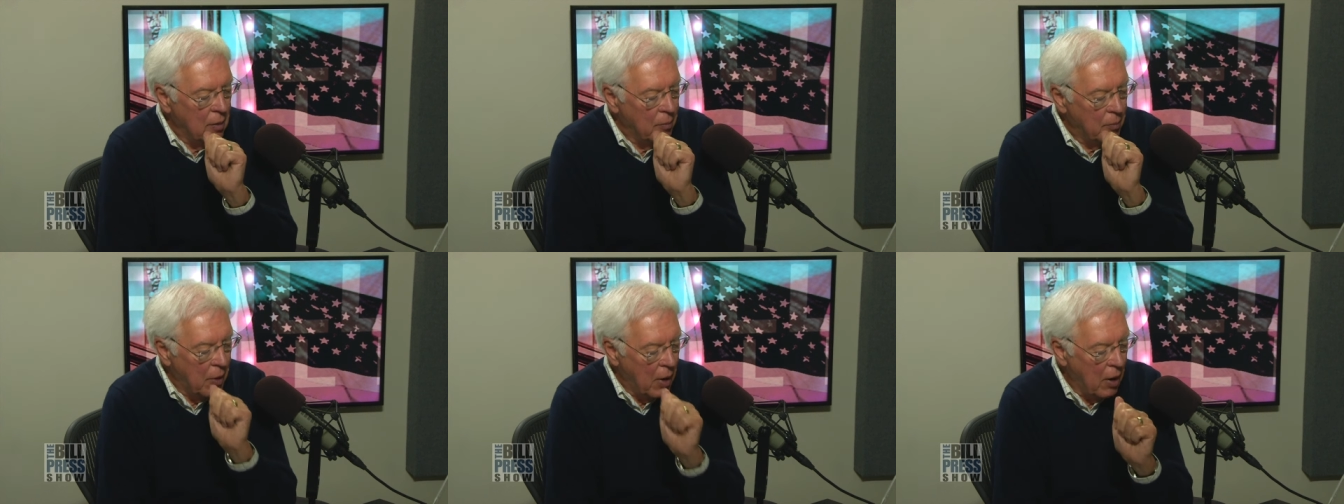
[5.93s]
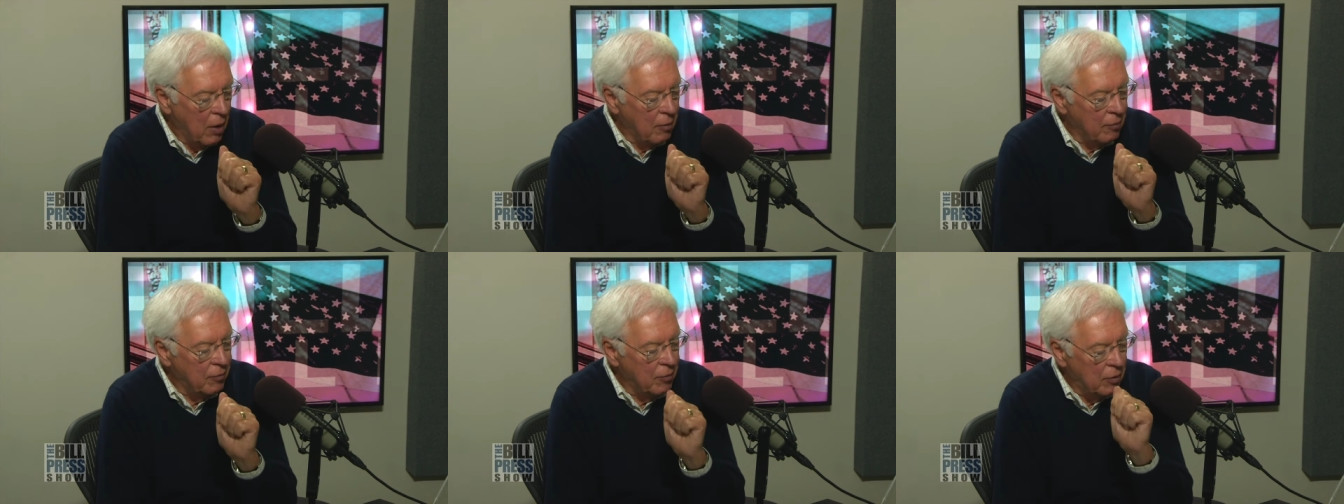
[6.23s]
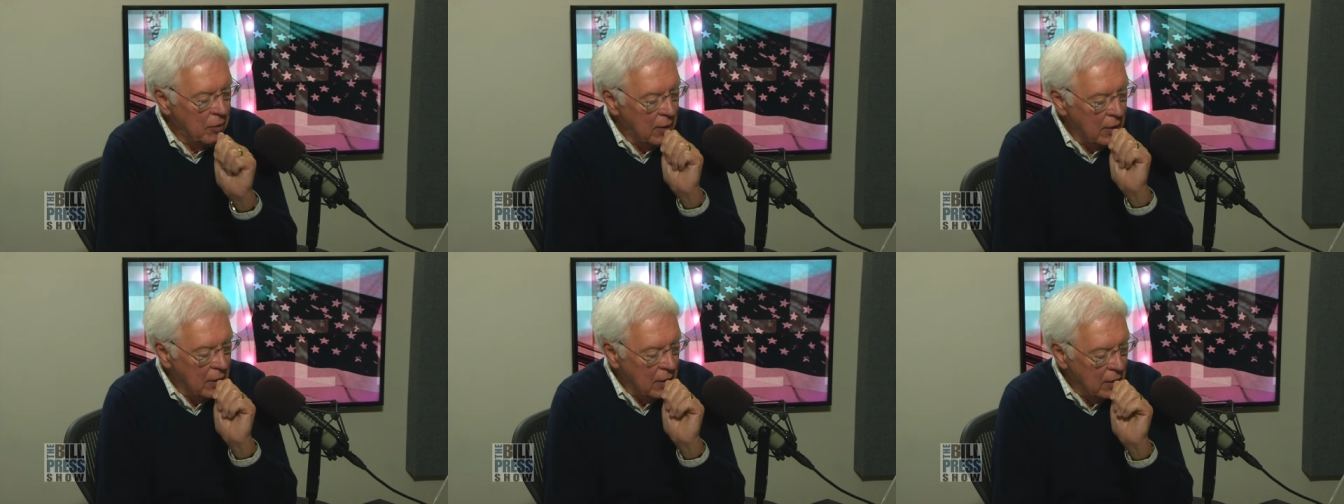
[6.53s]

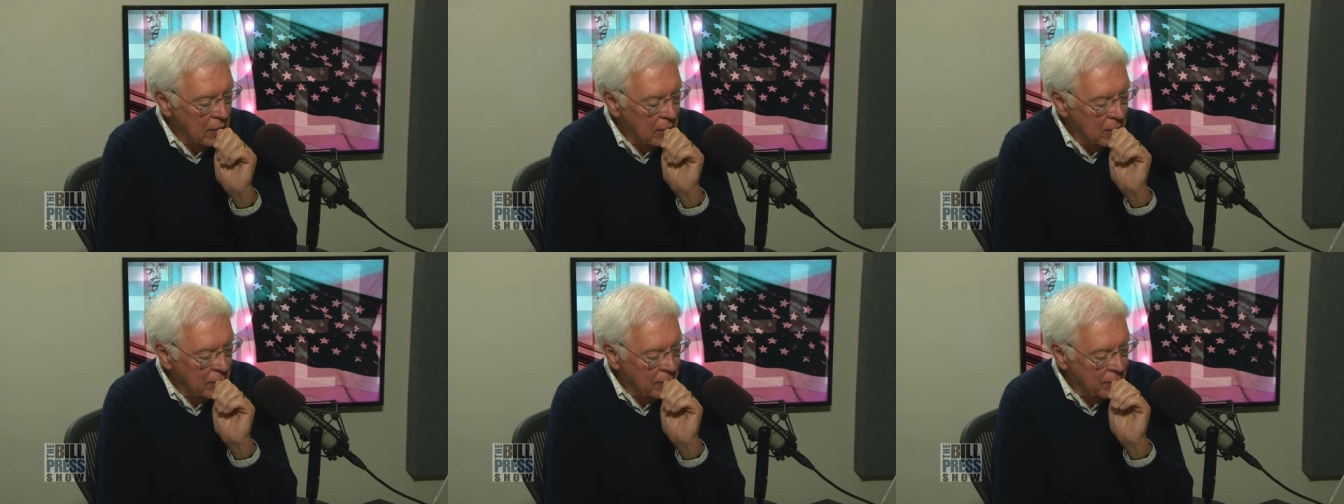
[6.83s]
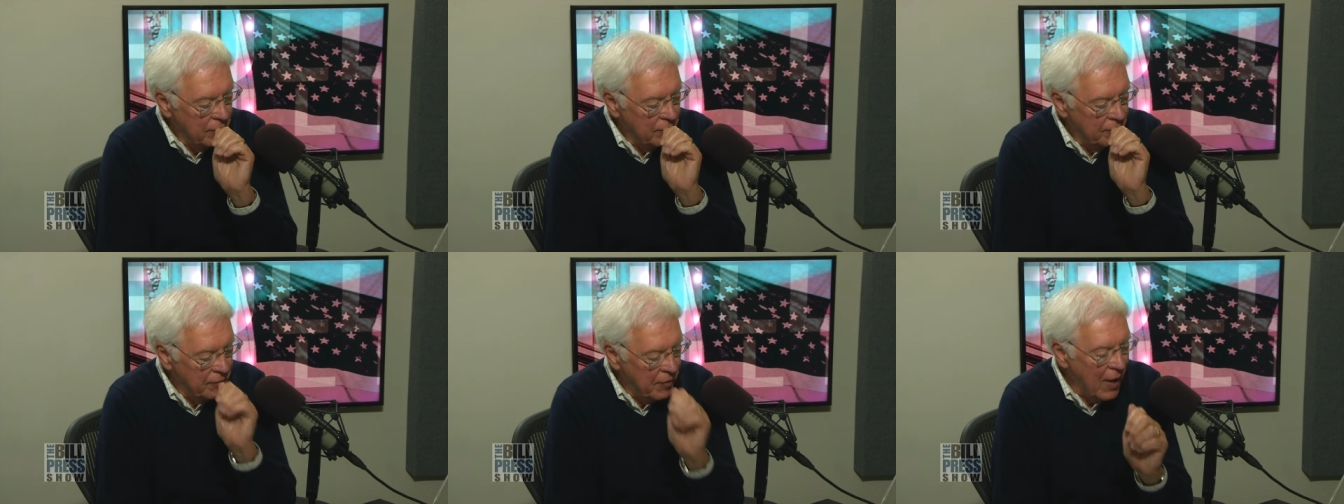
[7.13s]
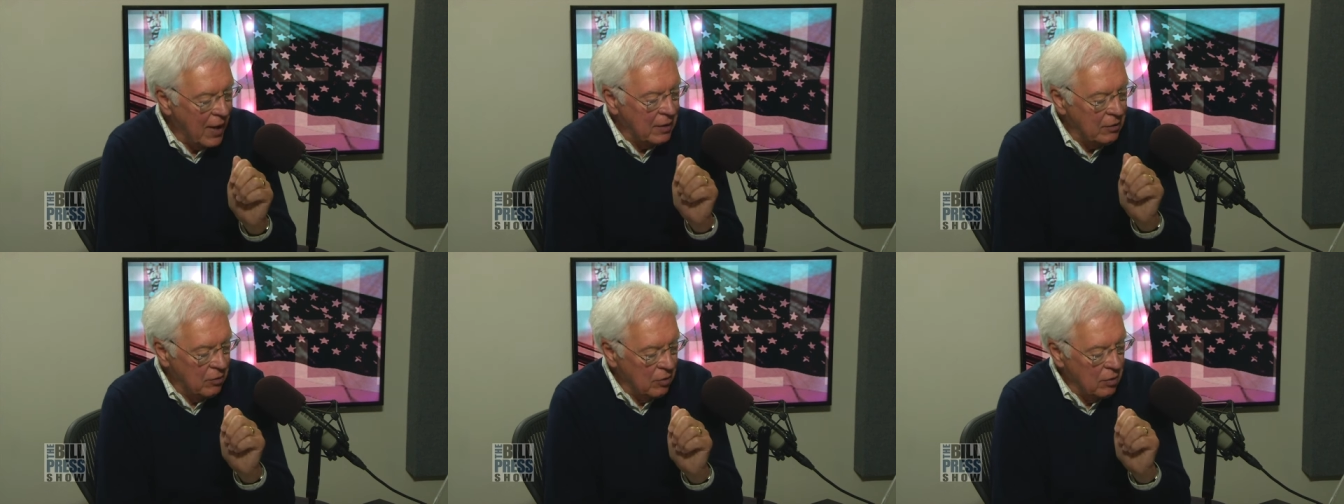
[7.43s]
powerful
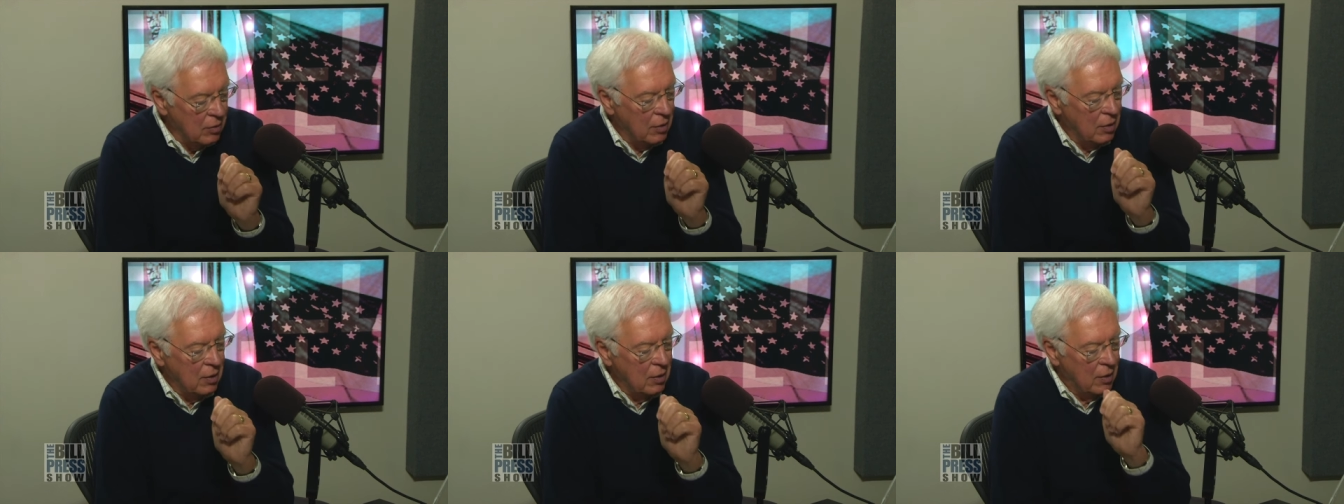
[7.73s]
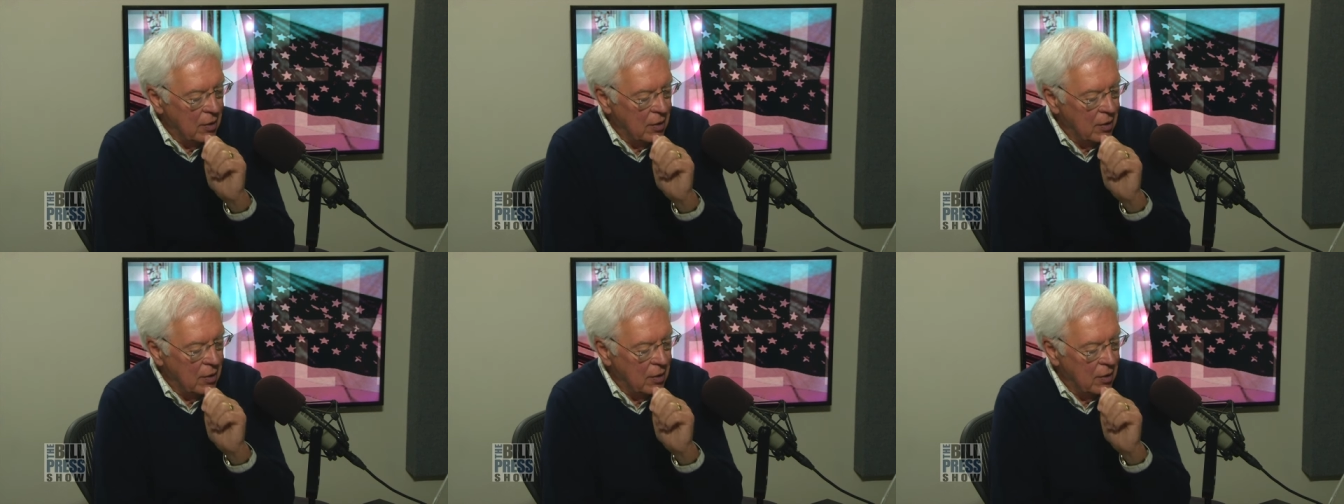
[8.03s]
factor